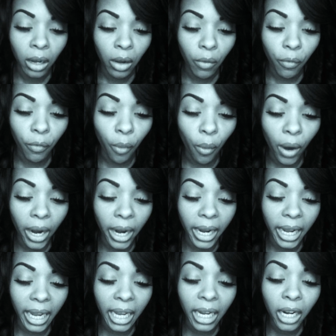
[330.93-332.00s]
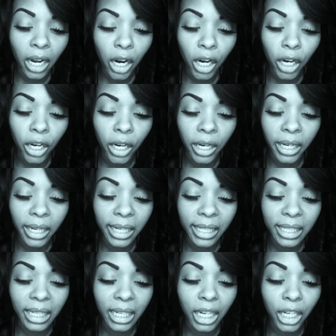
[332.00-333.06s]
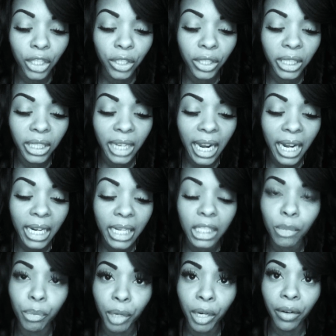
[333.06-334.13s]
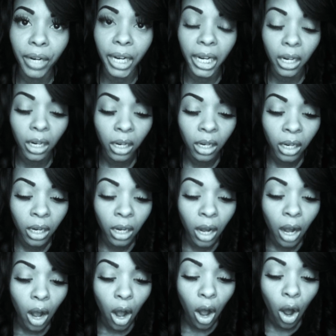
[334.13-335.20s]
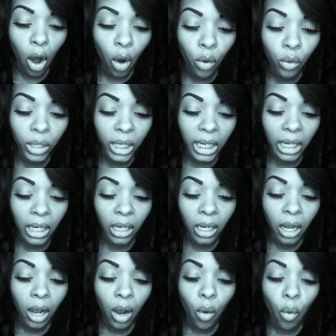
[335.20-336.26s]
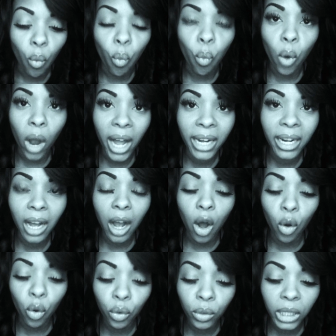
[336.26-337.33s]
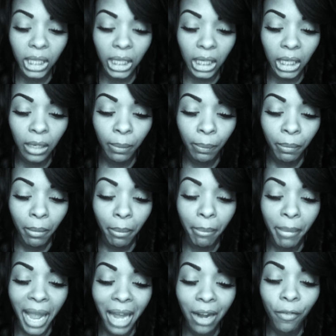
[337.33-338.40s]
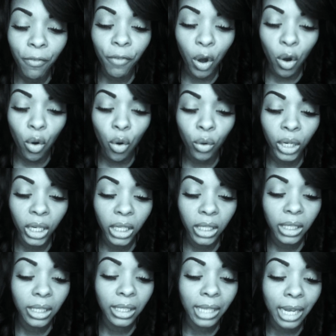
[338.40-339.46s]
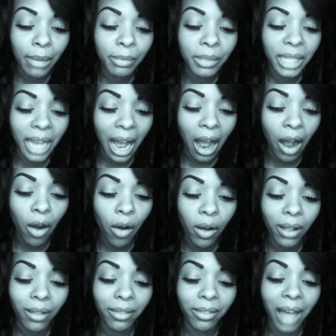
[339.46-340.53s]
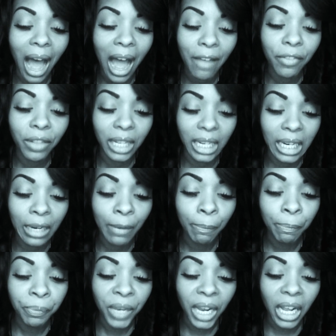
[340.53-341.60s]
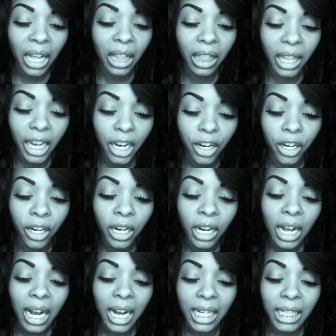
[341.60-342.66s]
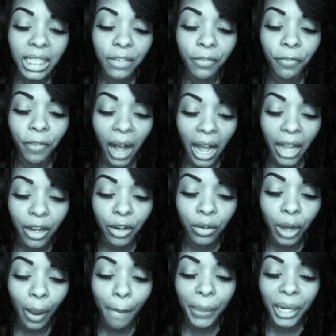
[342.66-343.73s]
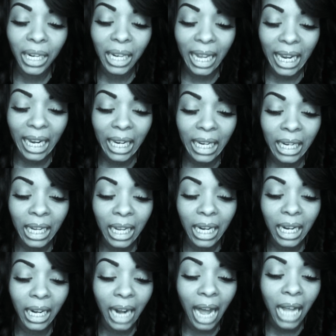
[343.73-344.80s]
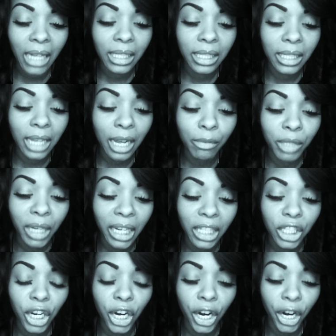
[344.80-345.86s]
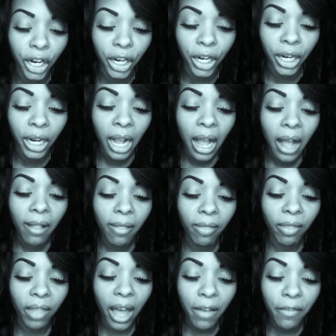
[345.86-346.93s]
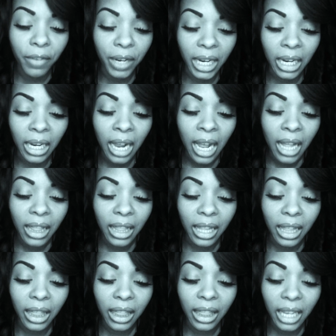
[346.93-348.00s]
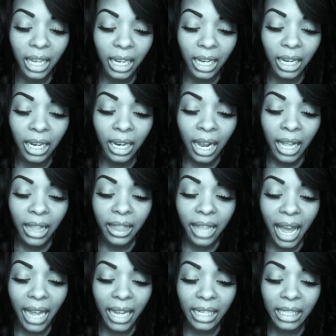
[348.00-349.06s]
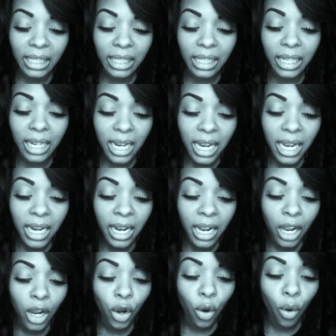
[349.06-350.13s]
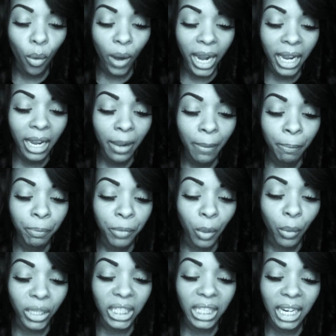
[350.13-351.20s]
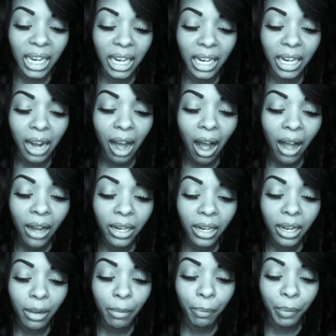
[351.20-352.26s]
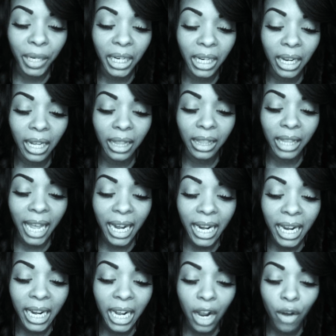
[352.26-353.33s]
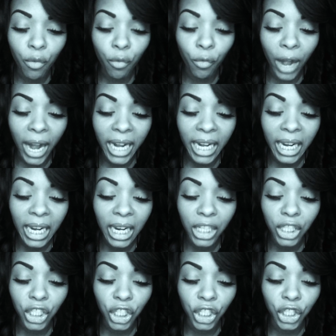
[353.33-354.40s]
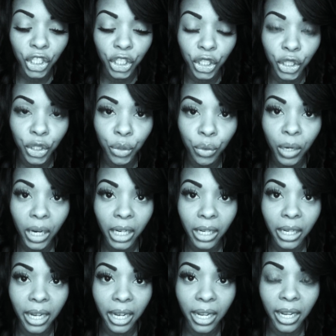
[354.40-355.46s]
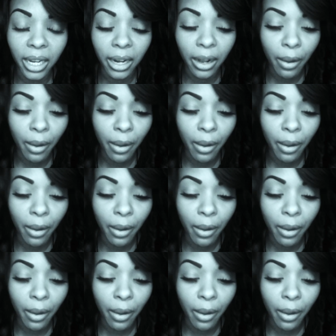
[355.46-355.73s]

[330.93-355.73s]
For in her is an understanding spirit, holy, one only, manifold, subtile, lively, clear, undefiled, plain, not subject to hurt, loving the thing that is good, quick, which cannot be letted, ready to do good.